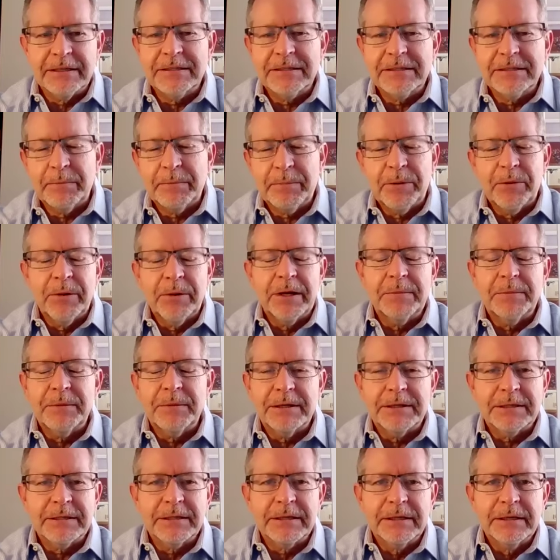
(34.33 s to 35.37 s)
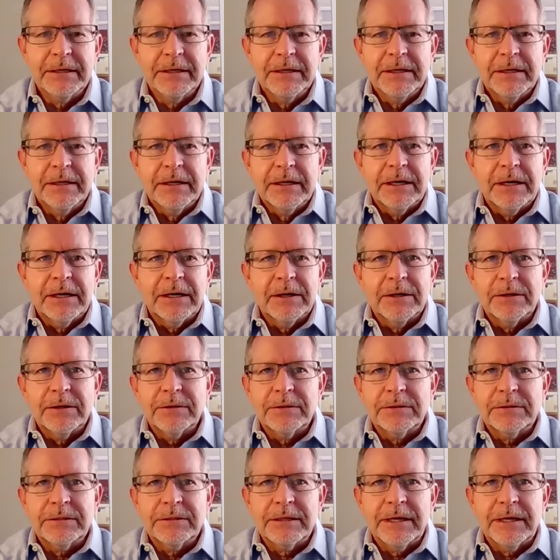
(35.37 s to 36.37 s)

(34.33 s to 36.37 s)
disappointment uh,